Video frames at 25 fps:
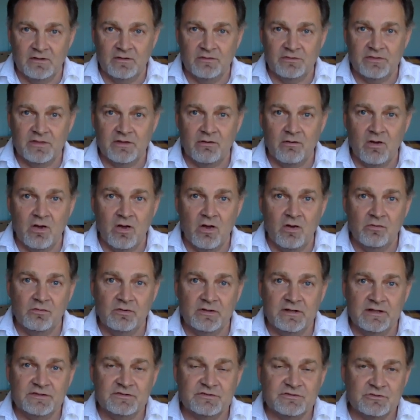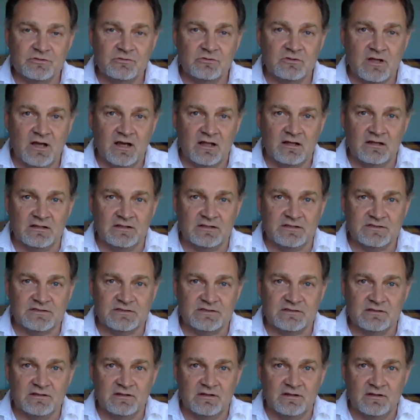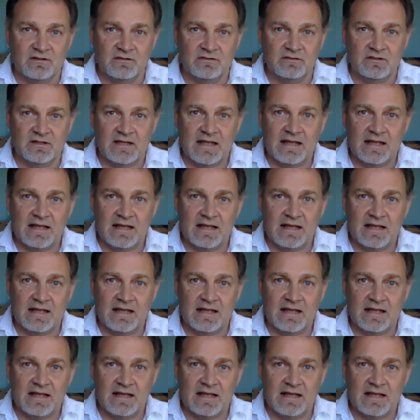there are only two colors that